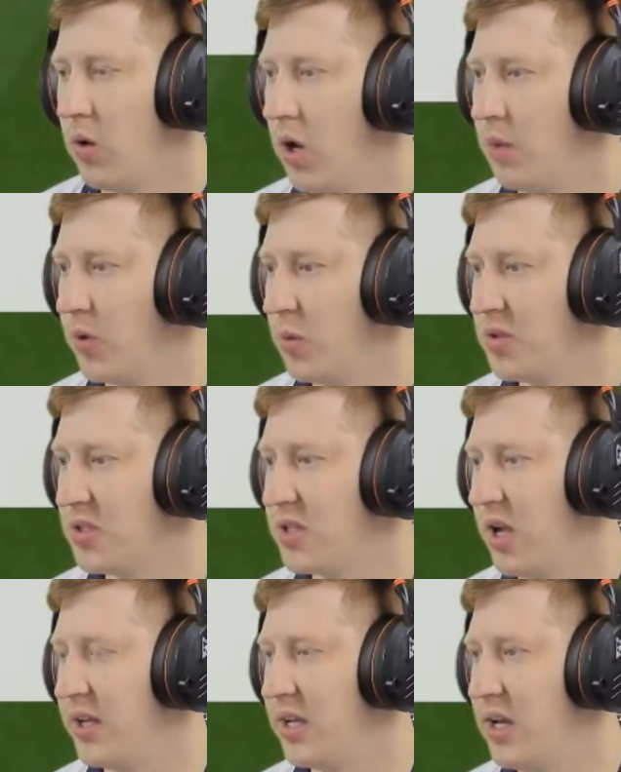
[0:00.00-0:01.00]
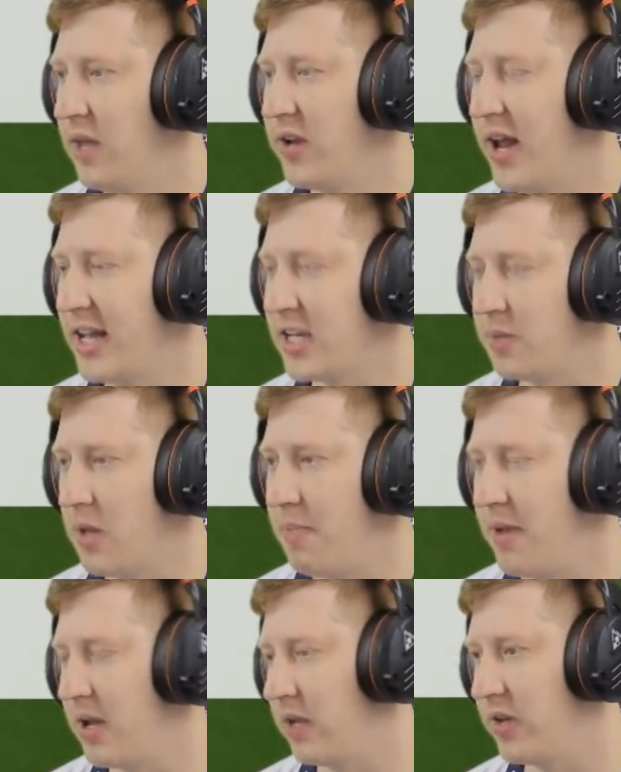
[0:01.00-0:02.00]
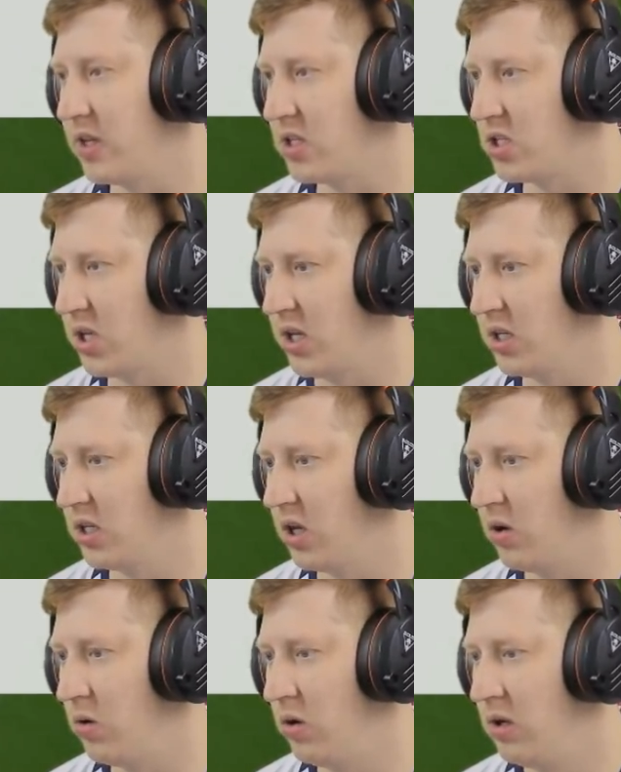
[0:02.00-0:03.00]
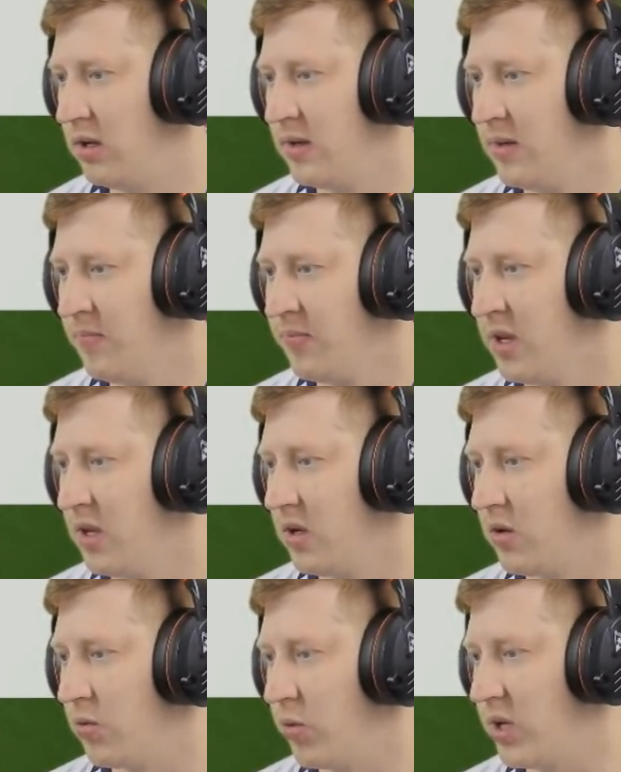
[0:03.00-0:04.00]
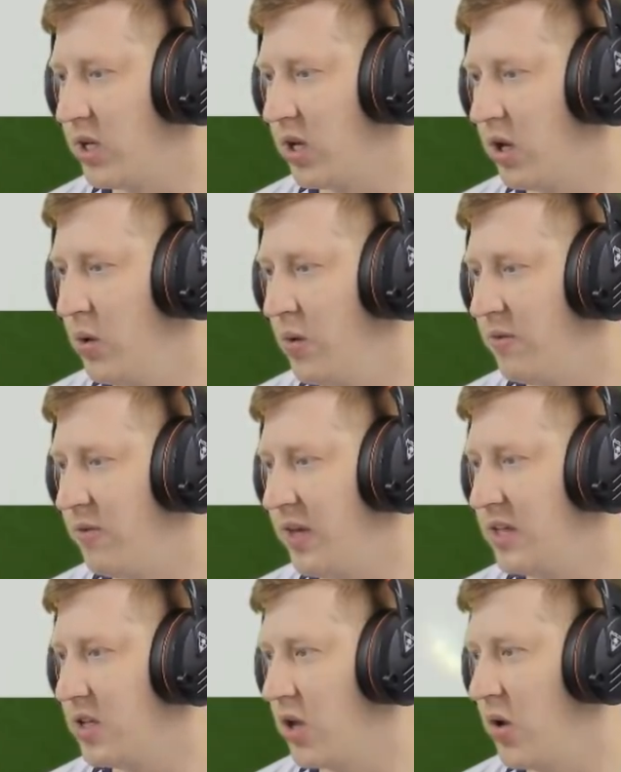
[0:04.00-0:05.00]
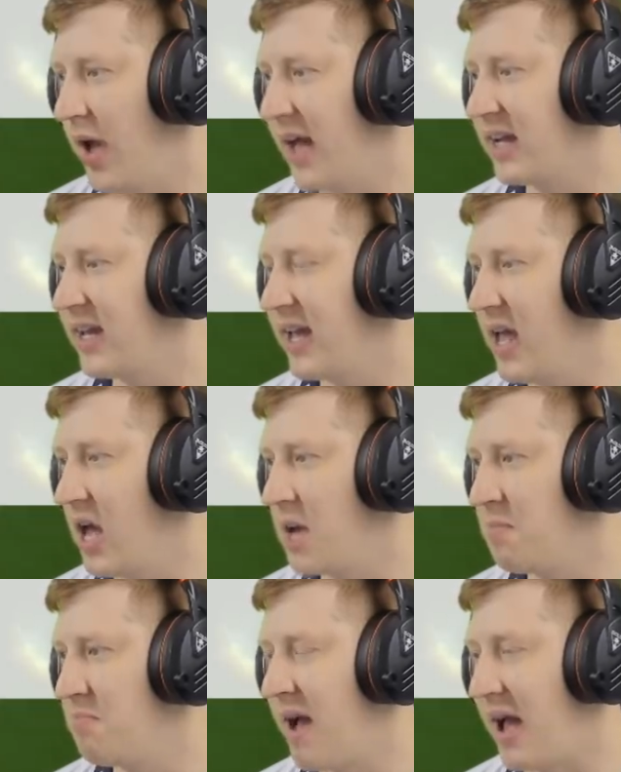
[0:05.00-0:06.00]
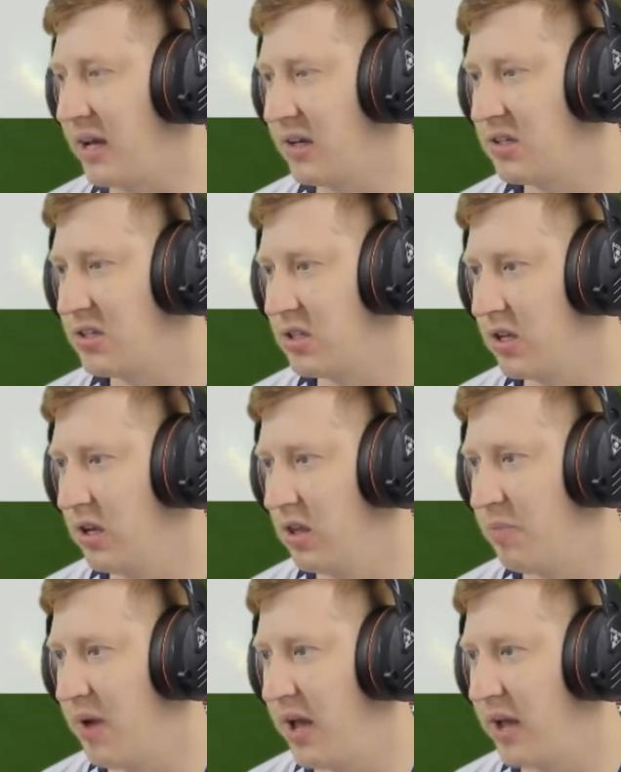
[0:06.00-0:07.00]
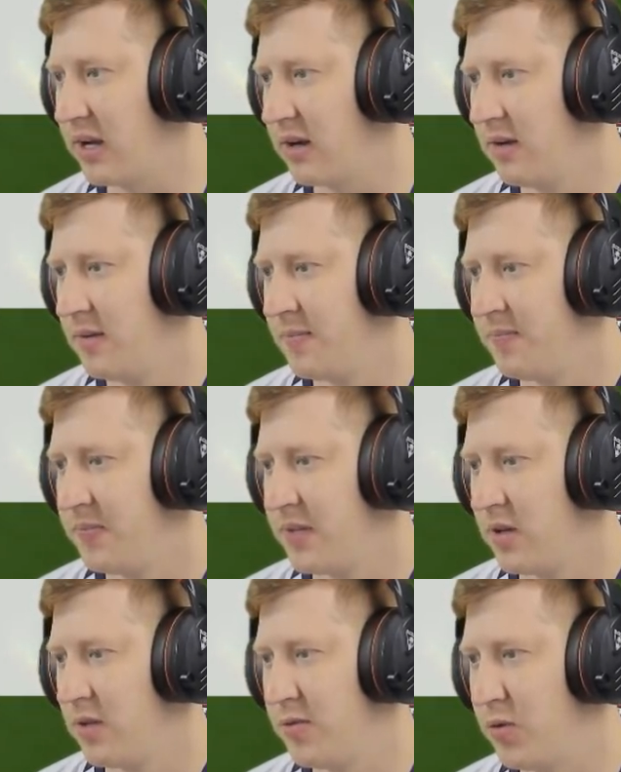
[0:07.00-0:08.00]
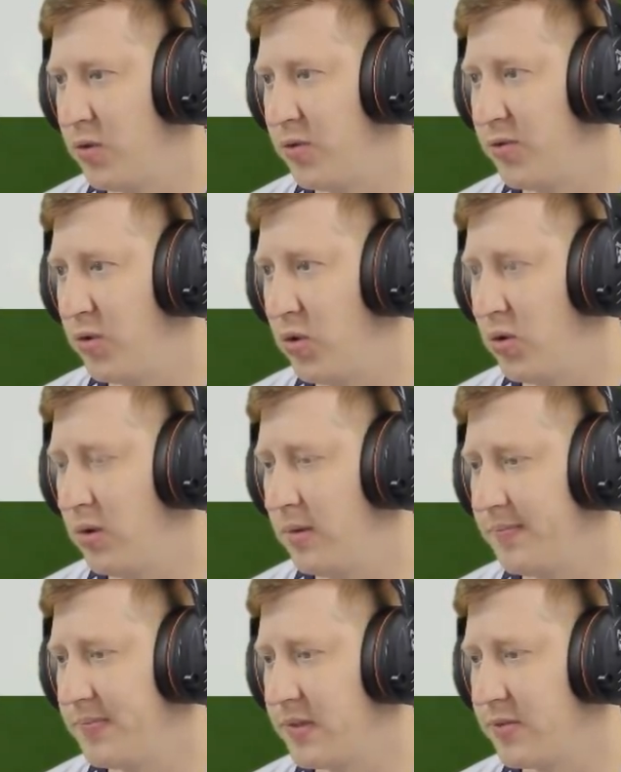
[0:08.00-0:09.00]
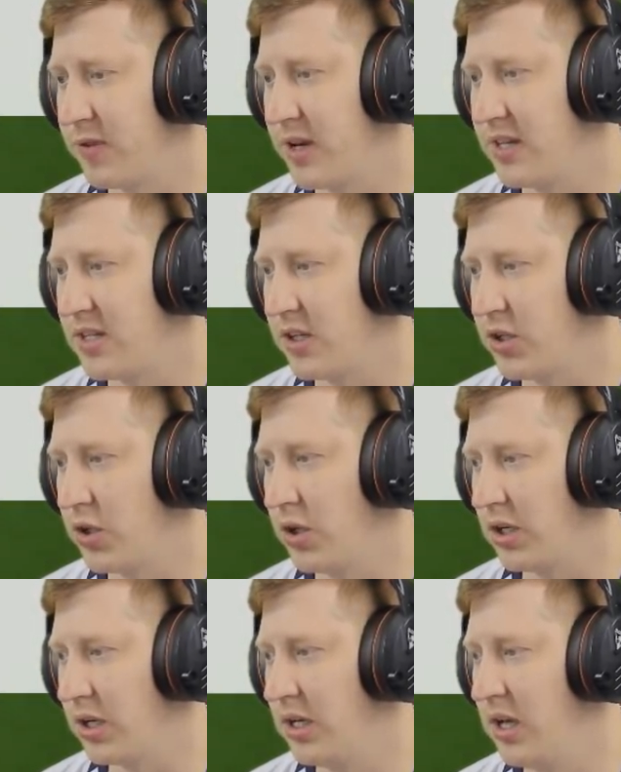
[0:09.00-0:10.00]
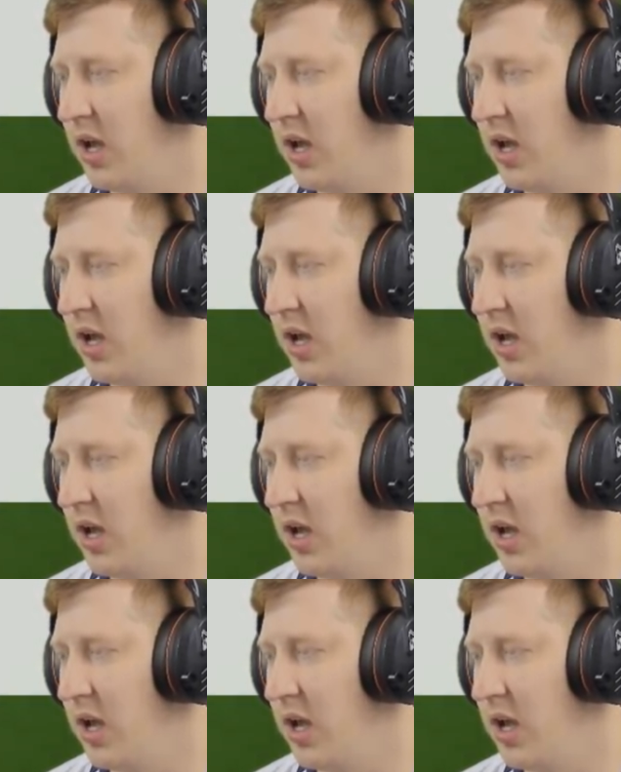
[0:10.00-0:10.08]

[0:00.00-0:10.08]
Right, Bournemouth starting 11. Asmir Begovic in goal. Rico, Vazo, Ake and Max at the back. 4-4, Fraser, Cook,